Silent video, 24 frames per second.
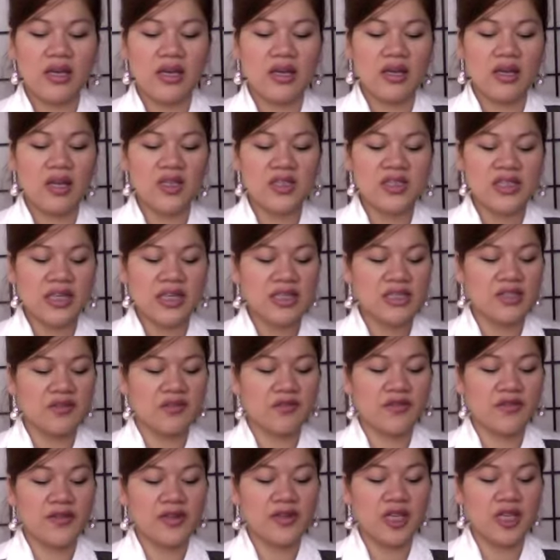It looks like it's
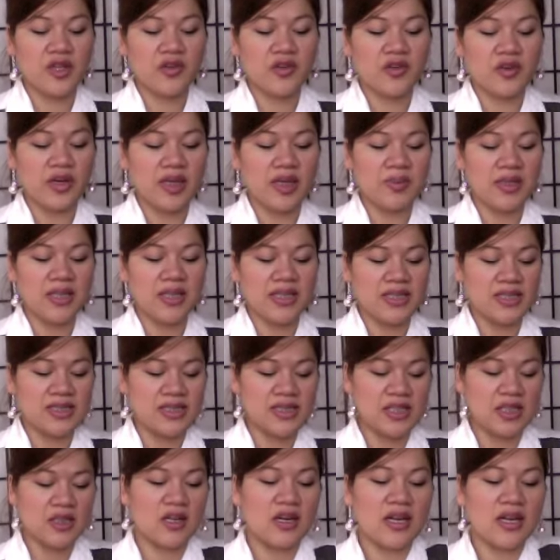a really creamy
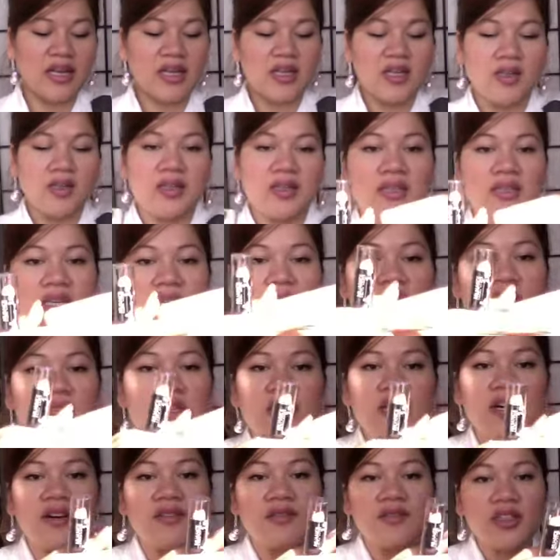concealer, like you can get the
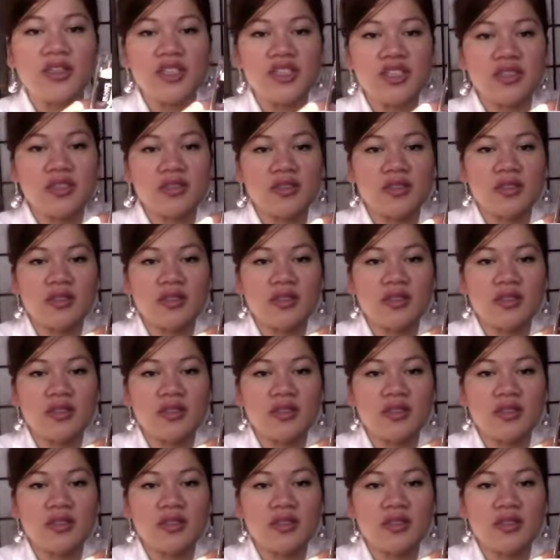coverage.